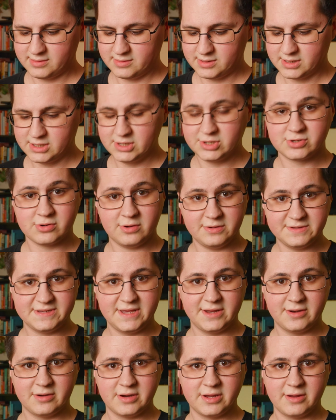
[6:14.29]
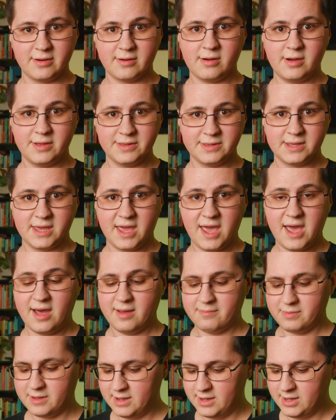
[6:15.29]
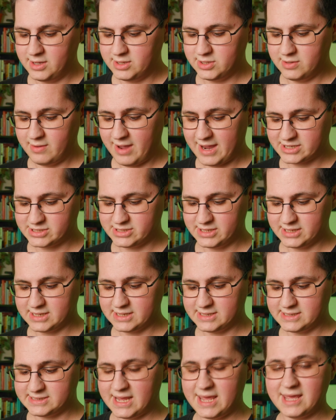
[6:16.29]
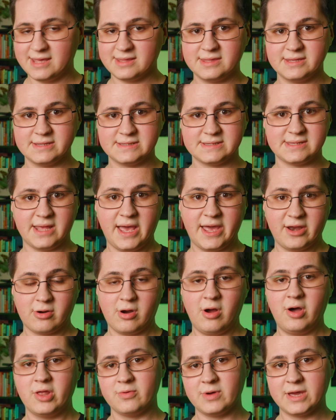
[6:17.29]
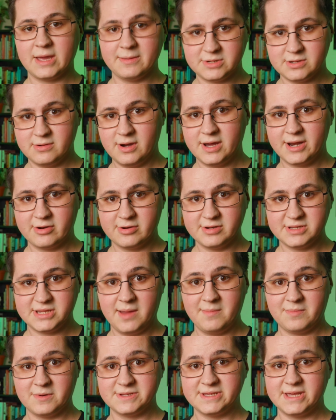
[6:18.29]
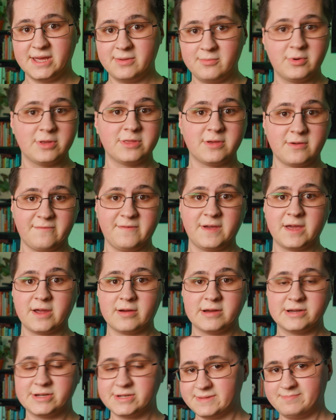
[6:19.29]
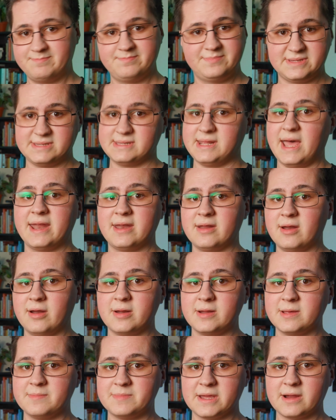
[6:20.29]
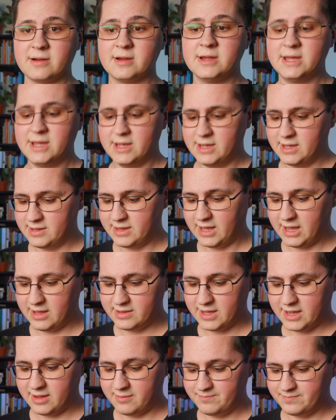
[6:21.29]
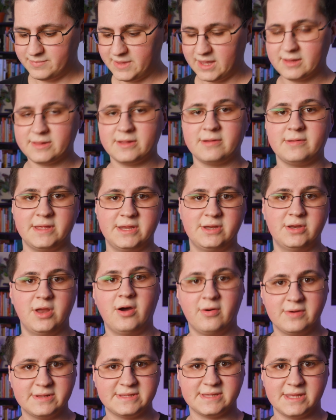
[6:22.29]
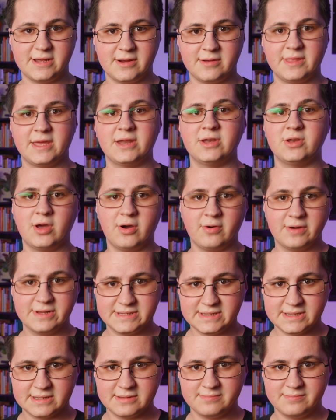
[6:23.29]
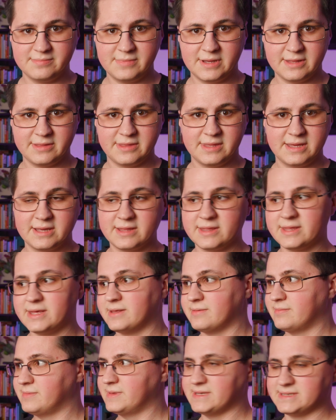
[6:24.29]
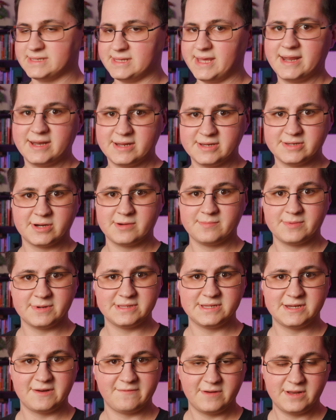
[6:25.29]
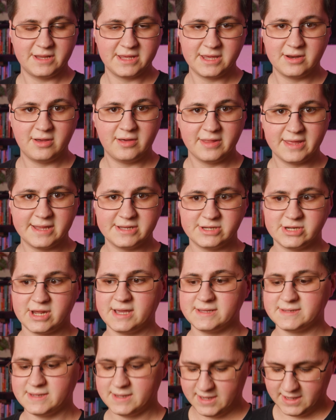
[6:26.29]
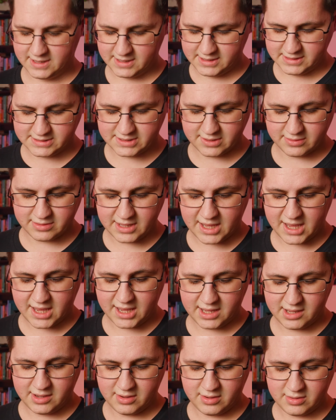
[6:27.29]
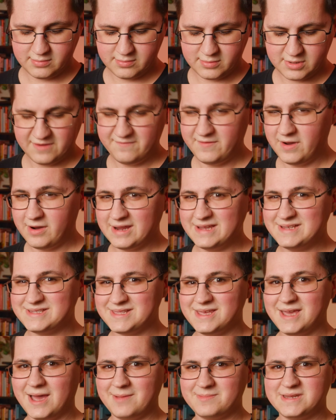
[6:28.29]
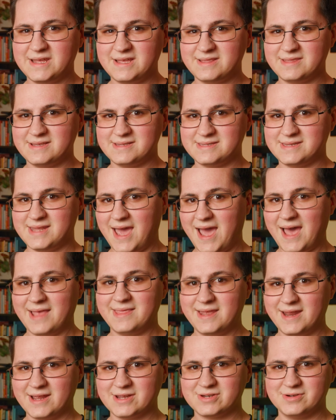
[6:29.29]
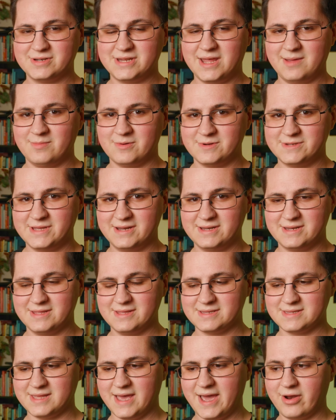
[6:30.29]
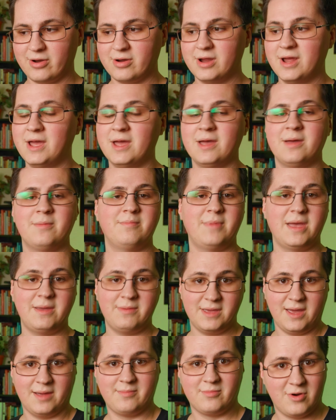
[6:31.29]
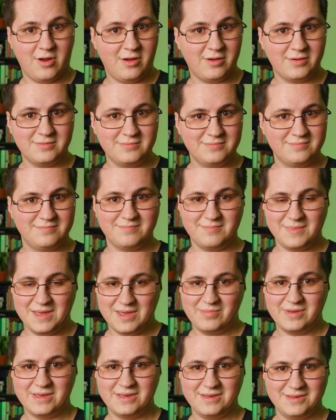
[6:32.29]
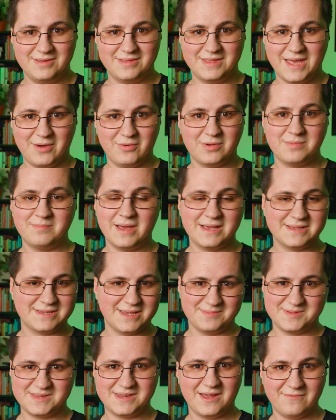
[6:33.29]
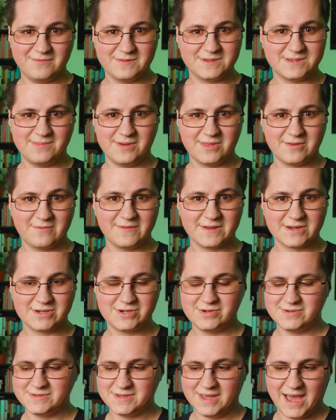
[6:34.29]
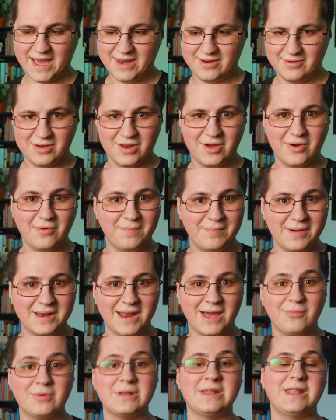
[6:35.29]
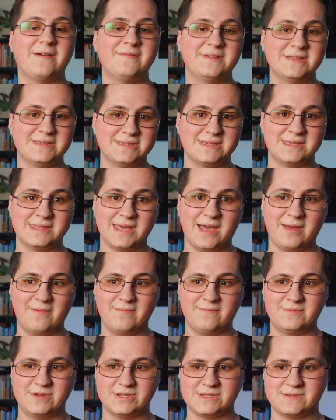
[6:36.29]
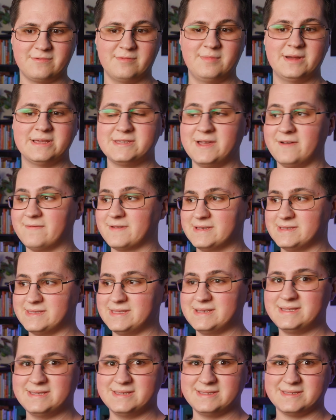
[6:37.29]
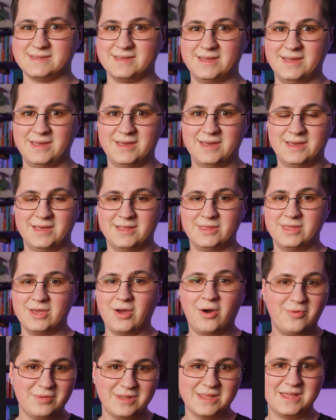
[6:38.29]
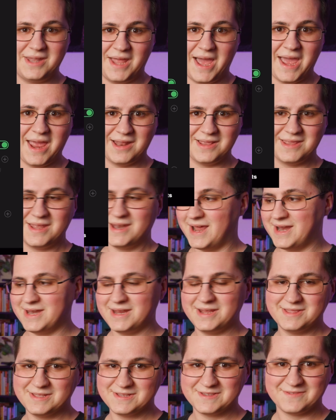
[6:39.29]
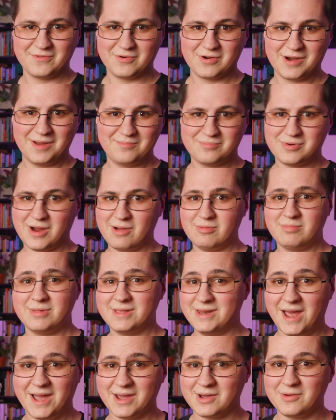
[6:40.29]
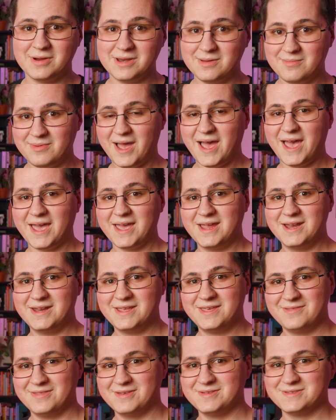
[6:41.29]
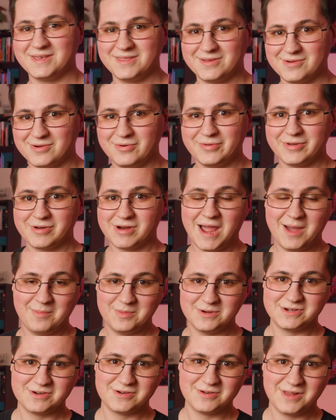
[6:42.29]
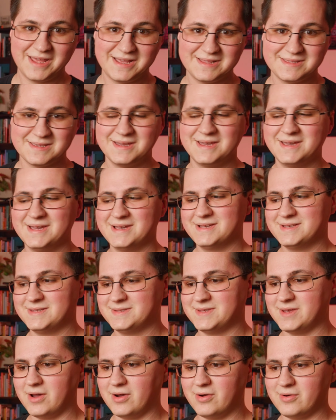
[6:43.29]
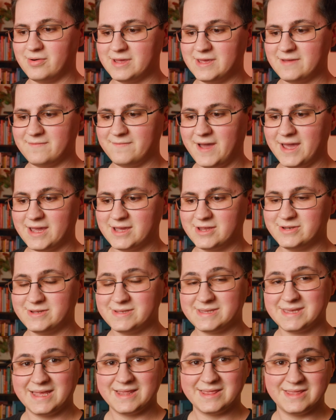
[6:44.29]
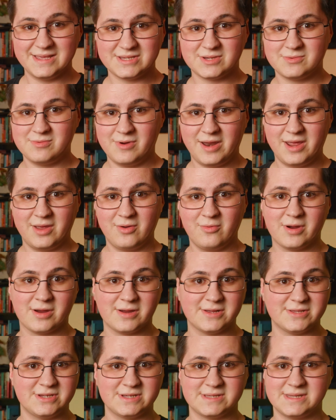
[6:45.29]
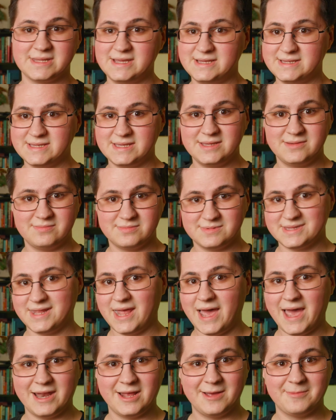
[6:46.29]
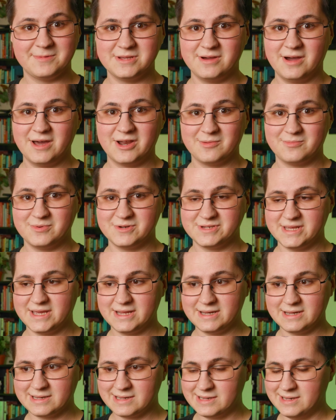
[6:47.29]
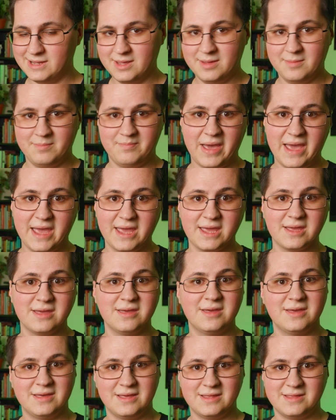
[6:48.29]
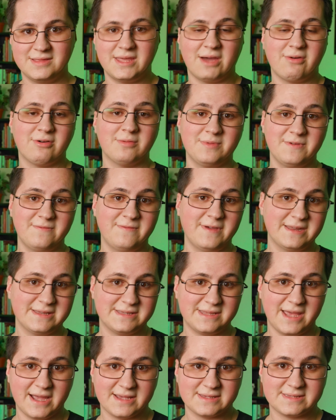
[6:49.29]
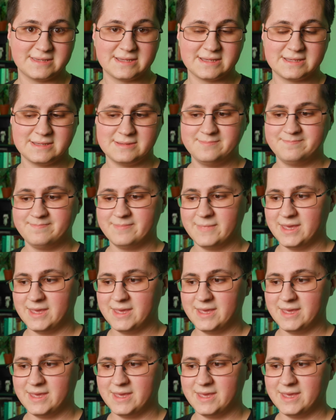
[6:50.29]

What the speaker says: control center here on the app, you actually can take this slider all the way up to 110% with your finger and just slide it on up there. They clearly know it's there. They know it's a thing that this light interprets differently and all that jazz. So they could very easily update this to add that extra 10% to the slider. Maybe I'm wrong. Maybe that would mess up stuff with some other fixtures. I don't know. But I would love to see that just for myself, because this is the only light that I need this for. I'm probably not going to buy any of those other older Aputure lights. So if I could just get this running where it's just easy, slide up to 100%, bang, that would be fantastic.